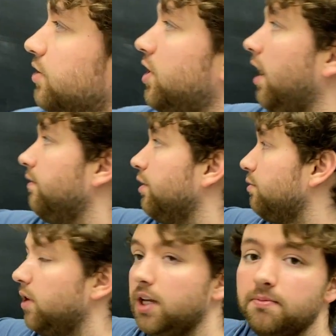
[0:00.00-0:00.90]
check for
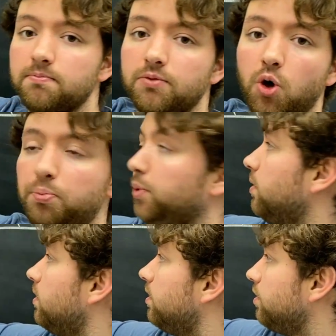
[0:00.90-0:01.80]
3, nope,
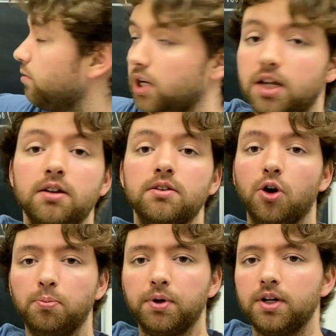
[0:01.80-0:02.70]
3,
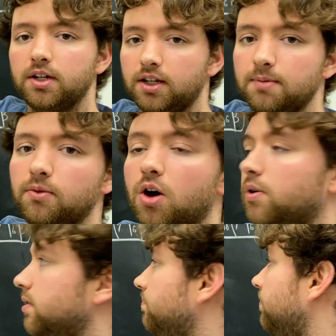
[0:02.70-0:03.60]
nope, keep
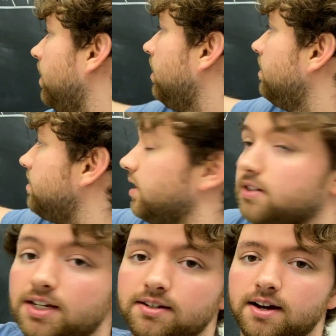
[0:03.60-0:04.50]
going
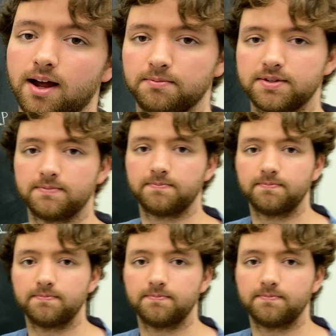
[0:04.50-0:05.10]
16 times.